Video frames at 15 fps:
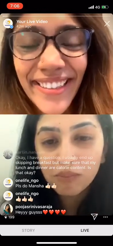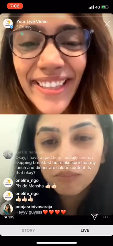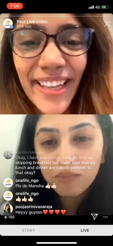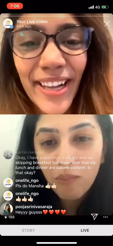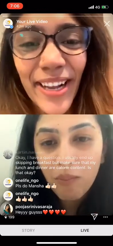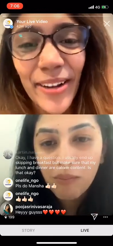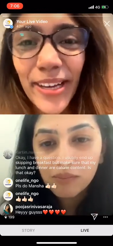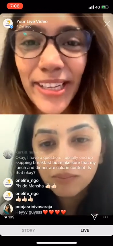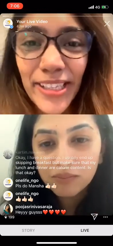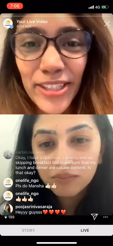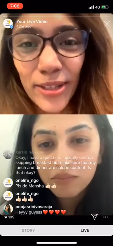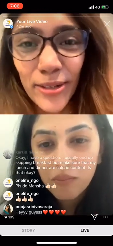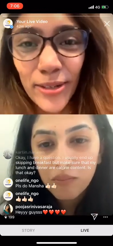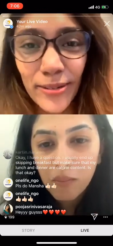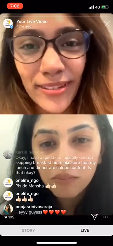Speaker 1: okay,
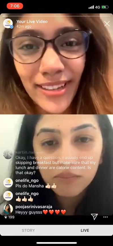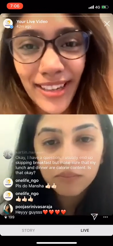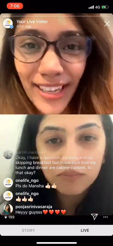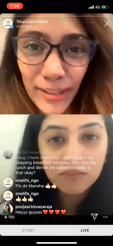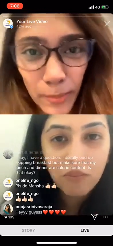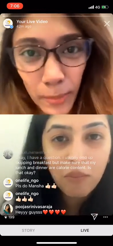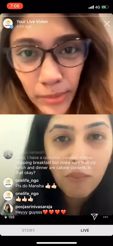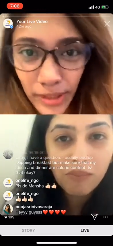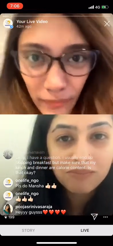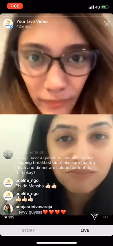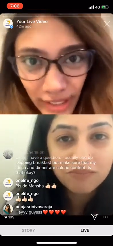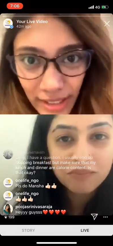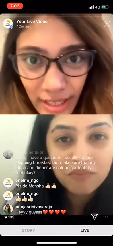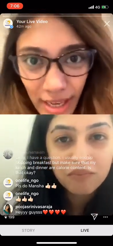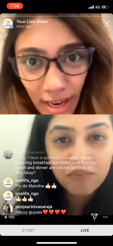so can you put the figs
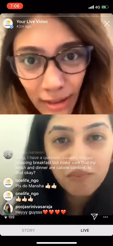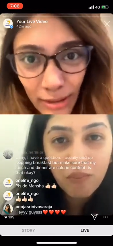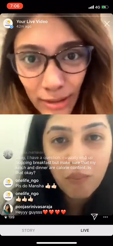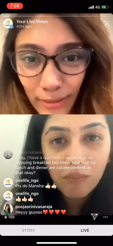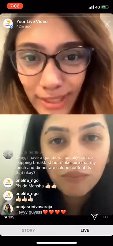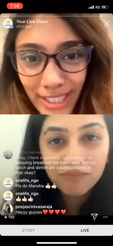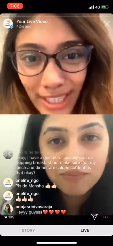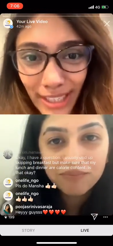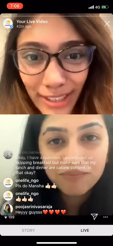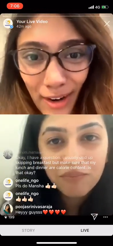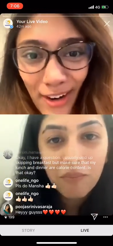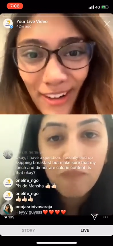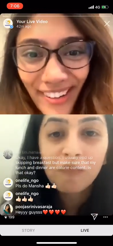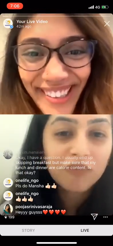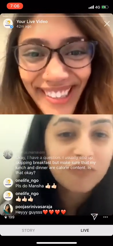down so we start talking? done,